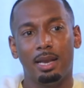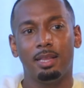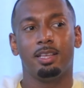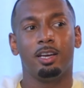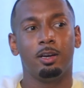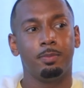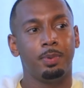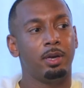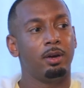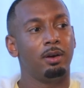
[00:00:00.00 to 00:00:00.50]
in
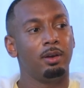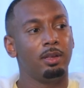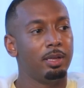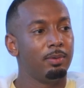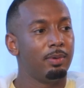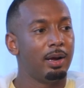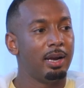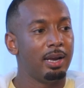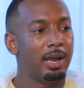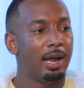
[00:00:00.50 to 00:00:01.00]
therapy
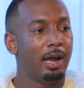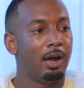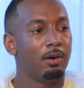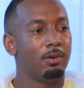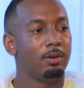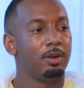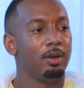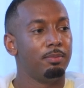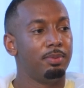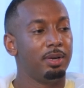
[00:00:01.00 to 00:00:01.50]
currently right
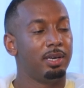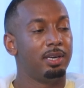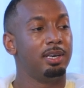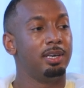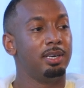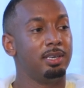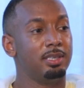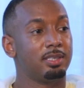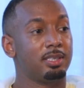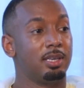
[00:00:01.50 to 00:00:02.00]
now
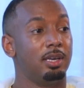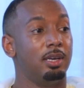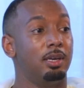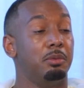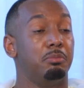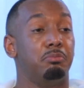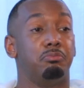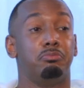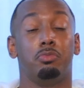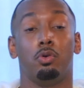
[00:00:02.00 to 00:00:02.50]
because
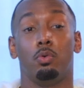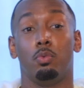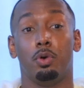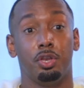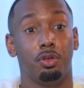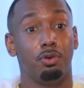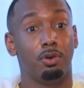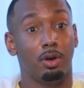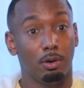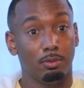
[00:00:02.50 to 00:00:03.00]

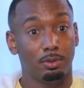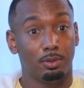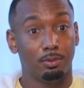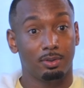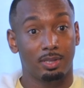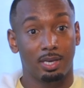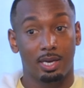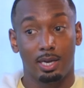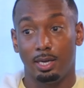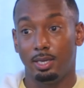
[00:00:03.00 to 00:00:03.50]
when you go
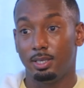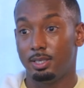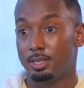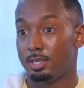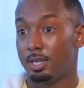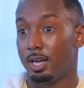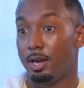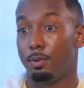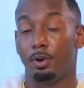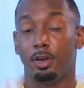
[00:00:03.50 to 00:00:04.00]
through
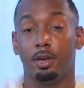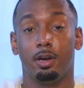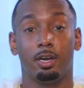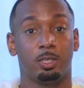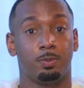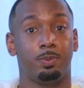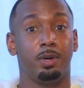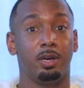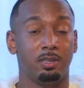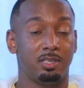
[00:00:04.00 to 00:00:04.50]
things and when you're
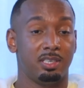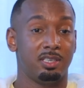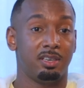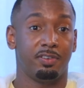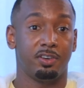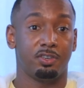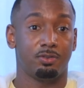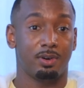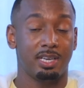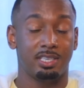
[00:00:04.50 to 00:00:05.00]
experiencing
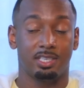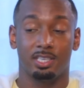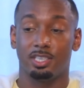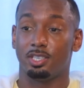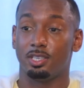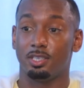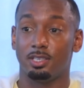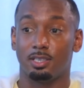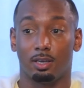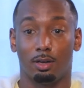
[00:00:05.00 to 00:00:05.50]
different
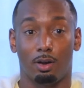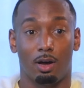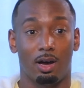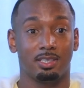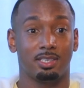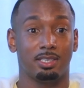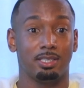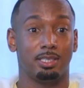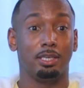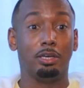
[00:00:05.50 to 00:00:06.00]
transitions and
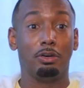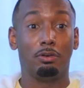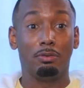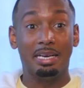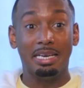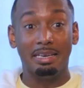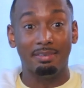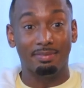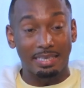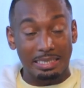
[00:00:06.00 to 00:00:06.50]
losses and
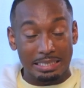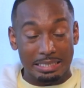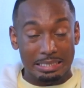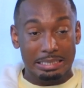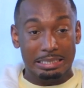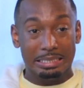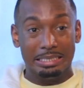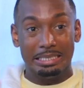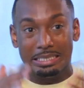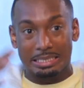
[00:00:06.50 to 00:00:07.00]

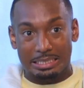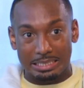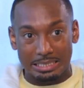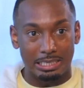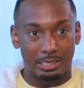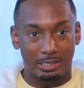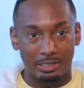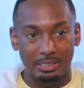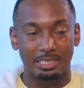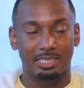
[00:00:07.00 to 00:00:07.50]
grievings
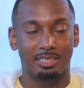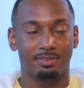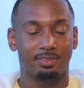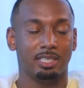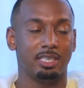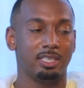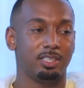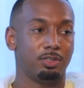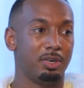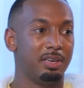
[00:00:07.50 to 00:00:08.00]
and all these
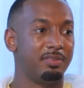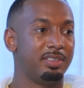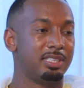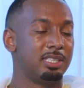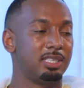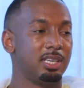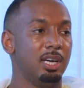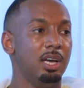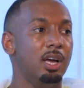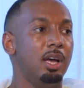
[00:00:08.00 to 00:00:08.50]
different things, grievances,